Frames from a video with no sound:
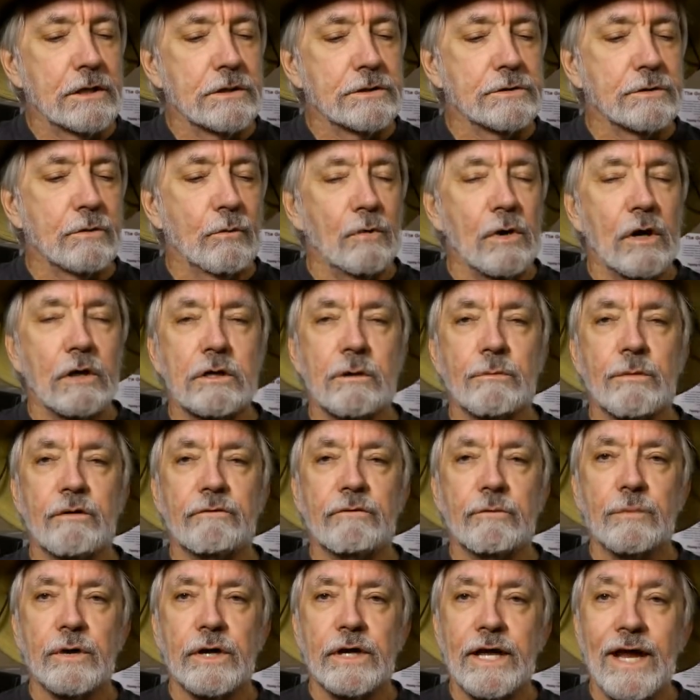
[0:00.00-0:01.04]
So welcome
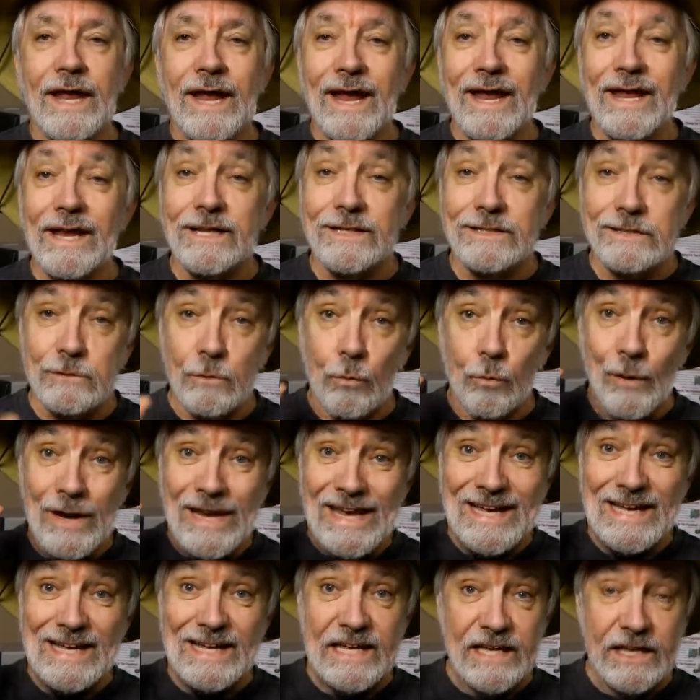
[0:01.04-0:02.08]
everybody. Hey, it's a
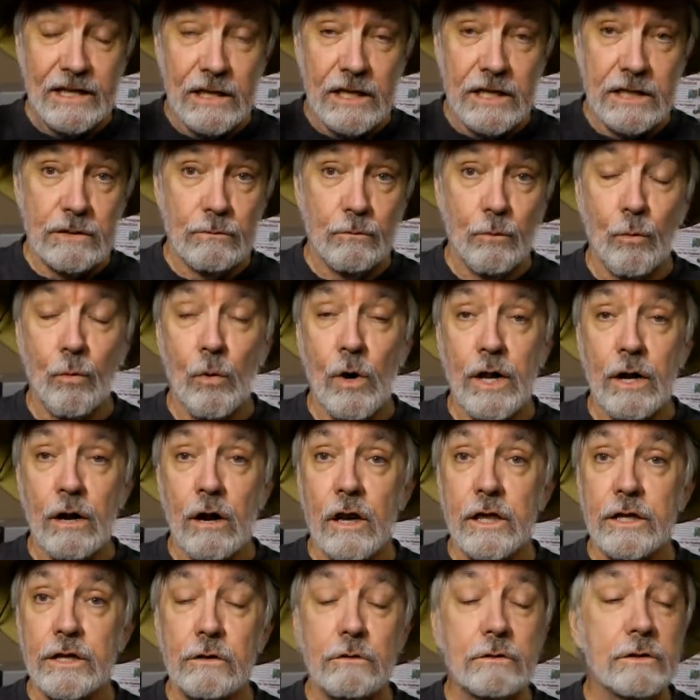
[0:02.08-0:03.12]
weekend. What
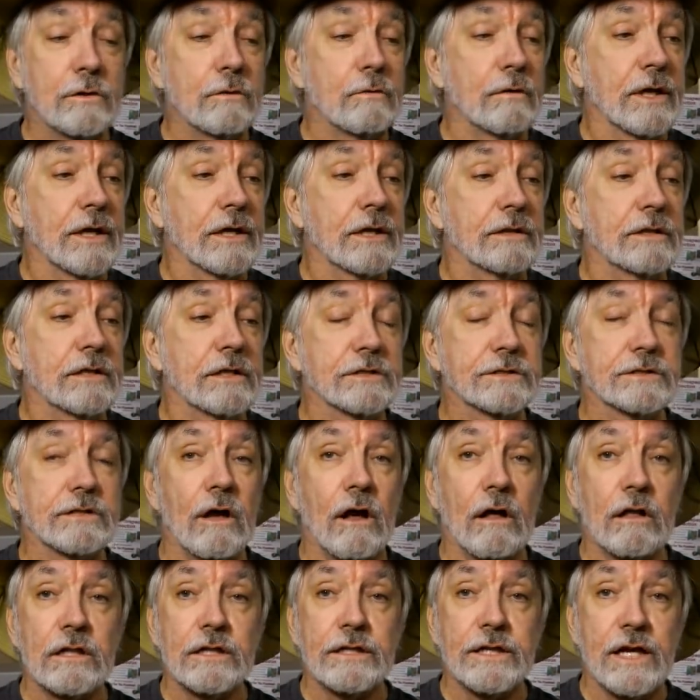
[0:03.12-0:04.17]
are you doing this
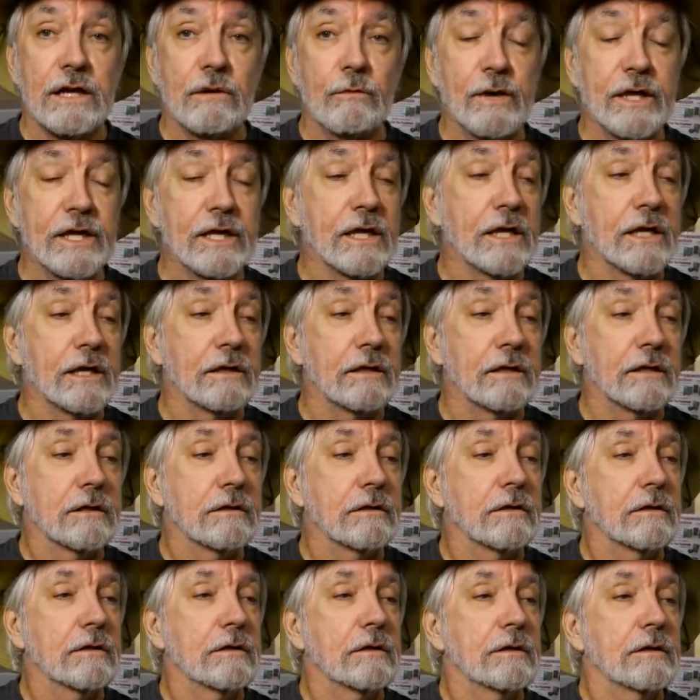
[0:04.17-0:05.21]
holiday weekend?
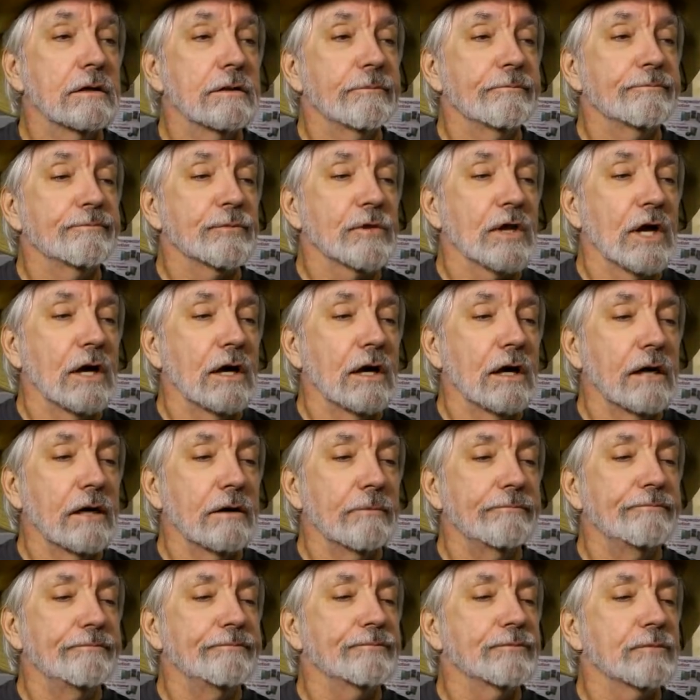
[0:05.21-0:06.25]
Uh,
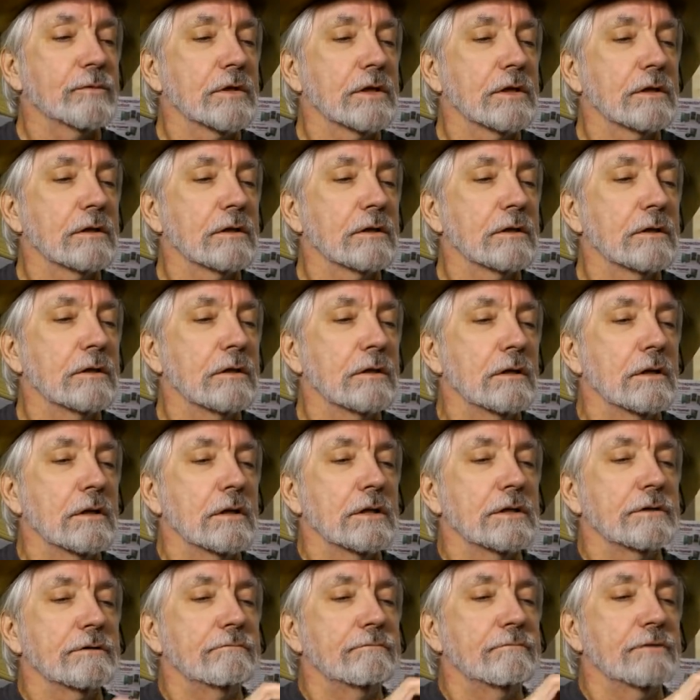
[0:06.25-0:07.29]

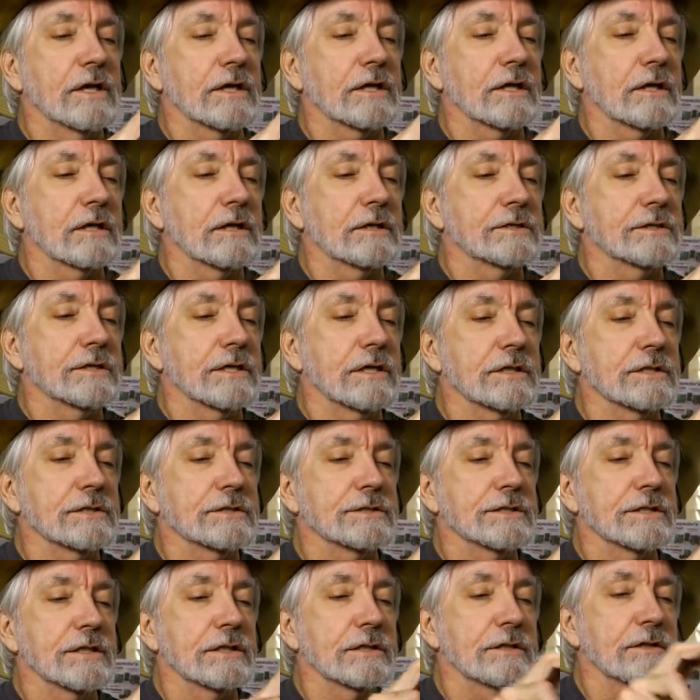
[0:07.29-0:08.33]
Vic says
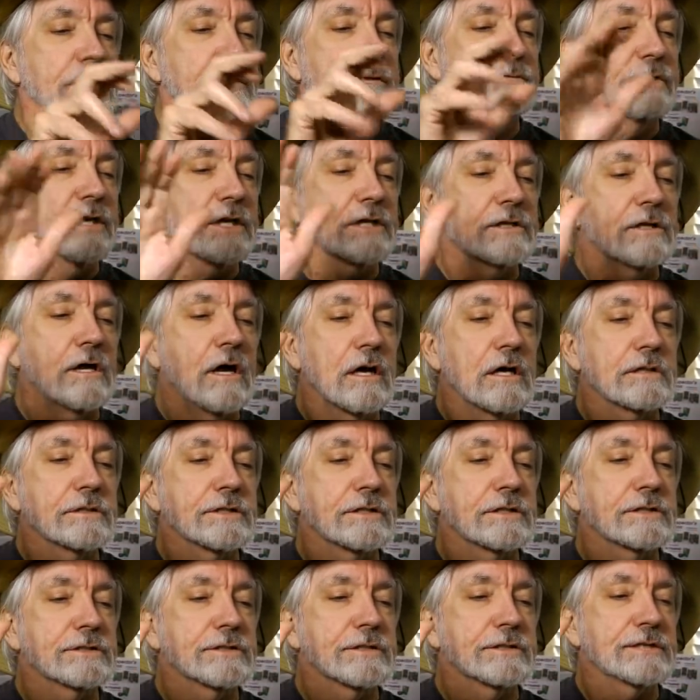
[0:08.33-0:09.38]
that Vic Toss
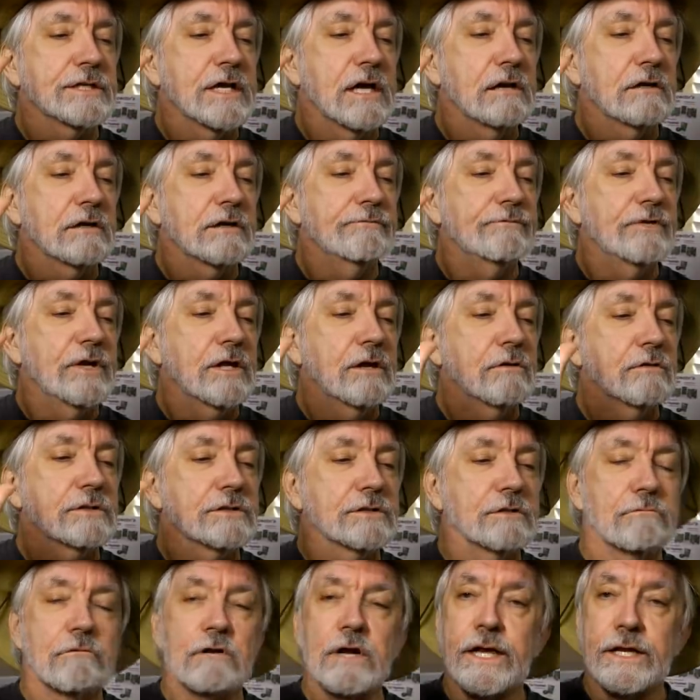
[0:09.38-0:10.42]
says the sound and video is
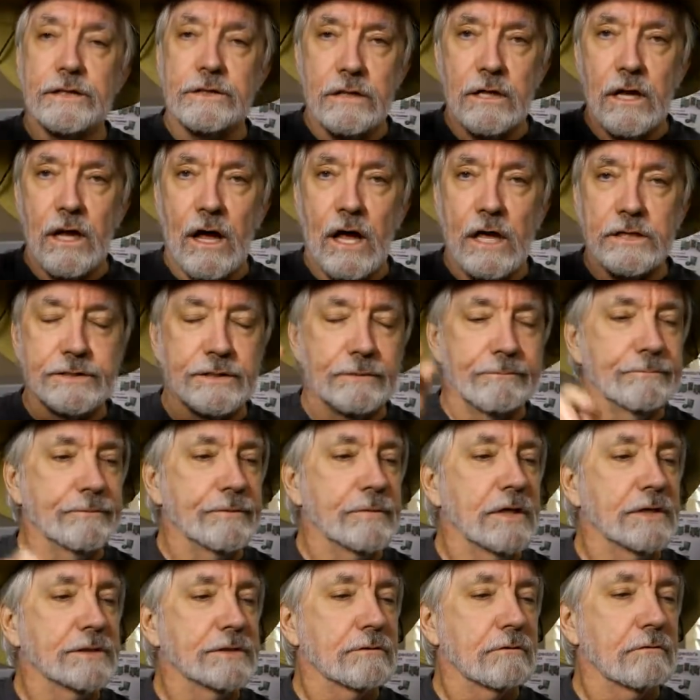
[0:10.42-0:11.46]
great. Awesome.
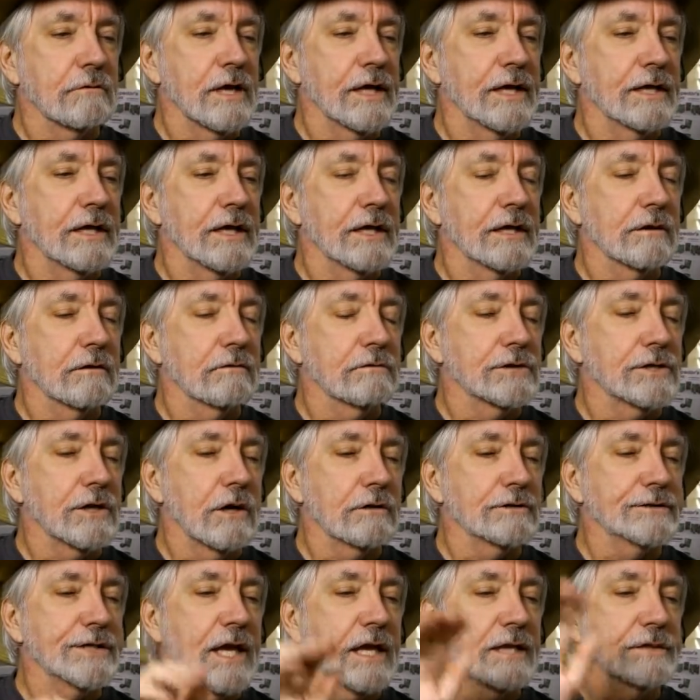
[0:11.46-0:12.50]
That's great. And
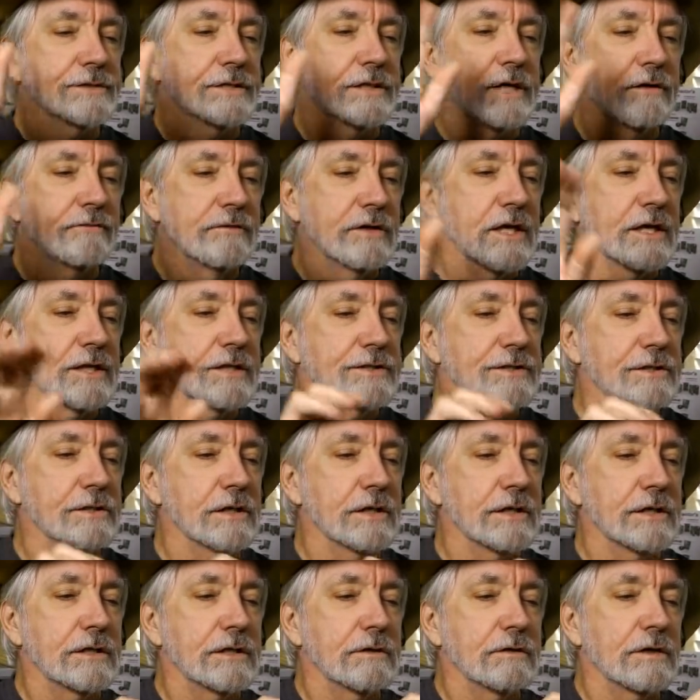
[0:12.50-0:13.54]
Charles Hansen, everything is
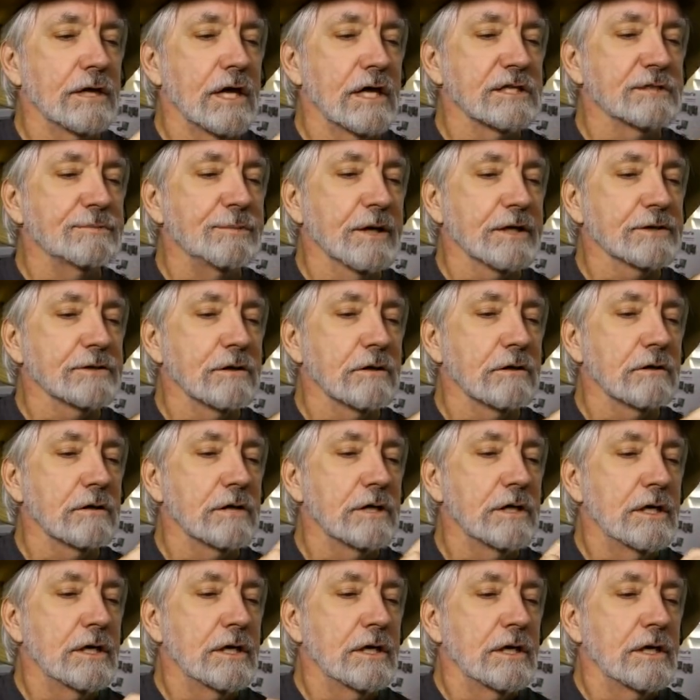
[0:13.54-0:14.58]
good. Nice picture.